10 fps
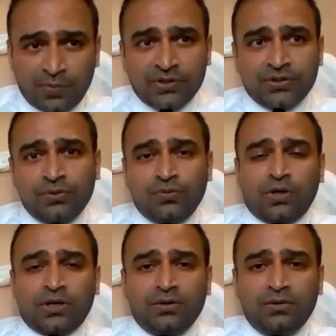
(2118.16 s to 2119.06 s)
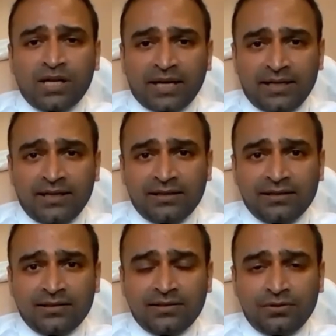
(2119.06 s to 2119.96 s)
pursue what you like,
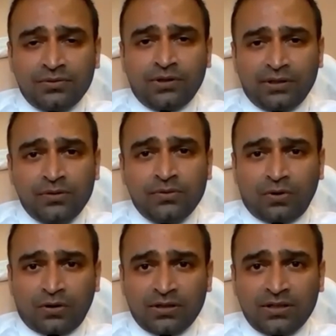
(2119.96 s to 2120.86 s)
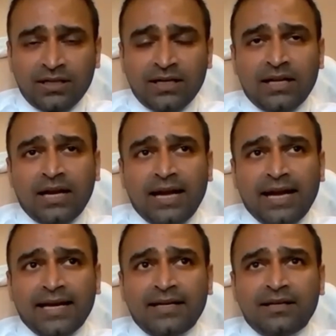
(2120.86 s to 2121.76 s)
do what you want,
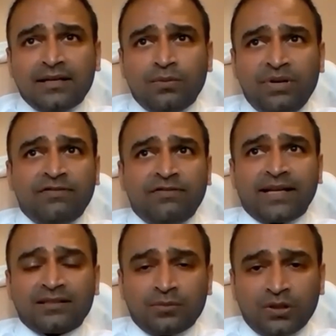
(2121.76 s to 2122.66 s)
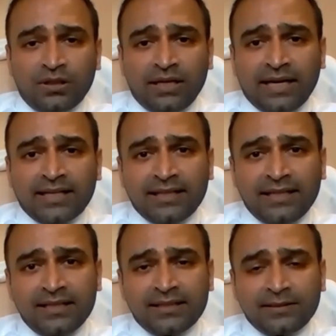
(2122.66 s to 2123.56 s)
and be flexible. And I
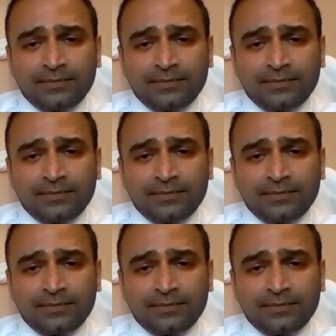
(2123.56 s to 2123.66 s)
think